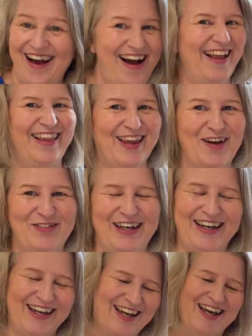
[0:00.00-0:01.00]
I love it.
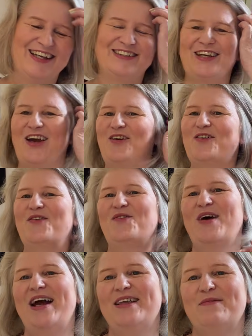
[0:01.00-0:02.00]
So
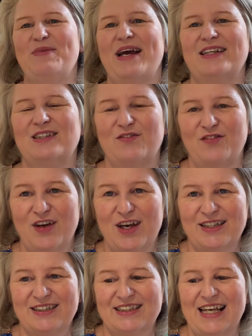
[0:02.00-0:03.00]
when Bex
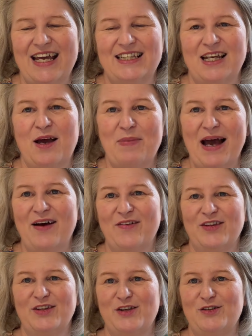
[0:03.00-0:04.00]
first said about
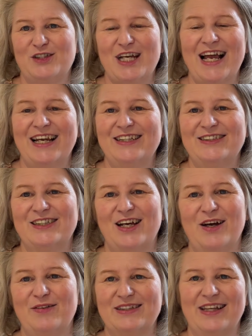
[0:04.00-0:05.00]
the new challenge,
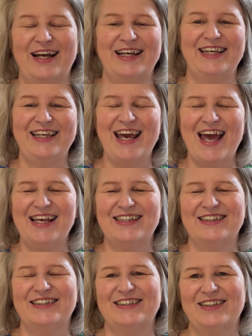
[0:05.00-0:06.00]
I was like,
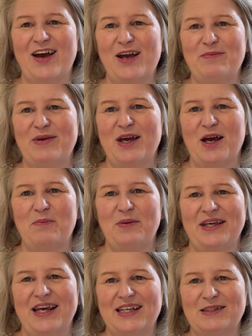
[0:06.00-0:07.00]
yes, sign me up.
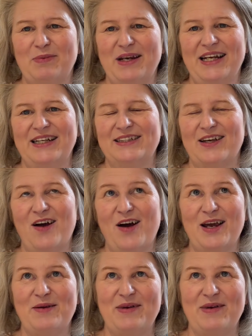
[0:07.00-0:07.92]
Yes, please. I'm